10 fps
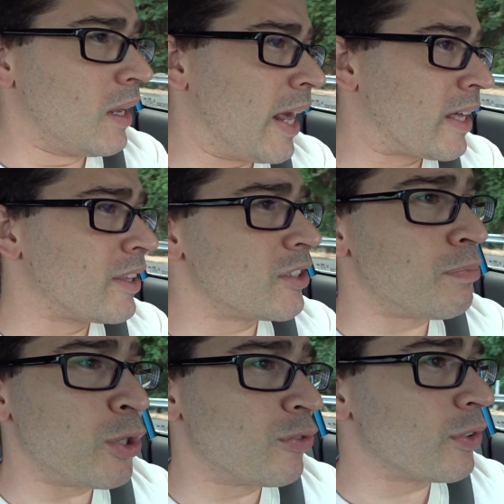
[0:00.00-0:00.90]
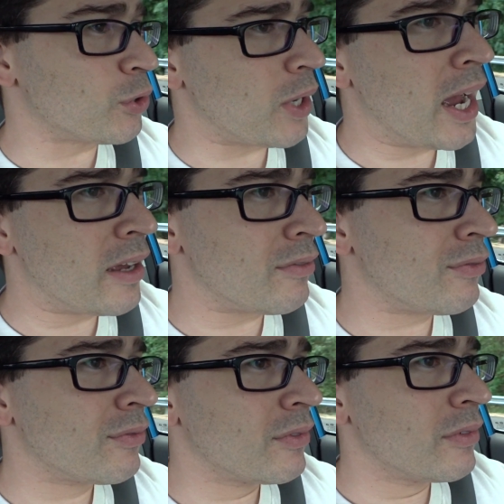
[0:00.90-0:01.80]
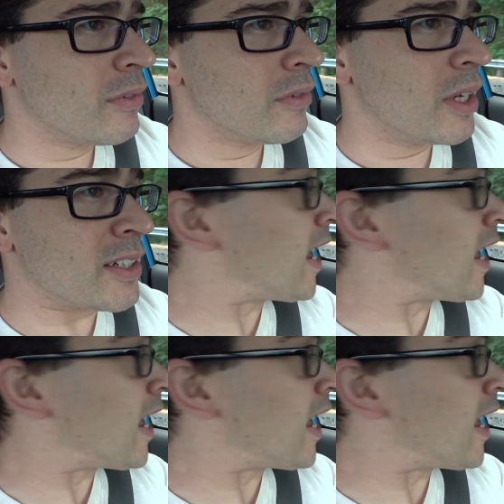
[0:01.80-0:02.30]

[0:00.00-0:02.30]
Like this beautiful drive. And a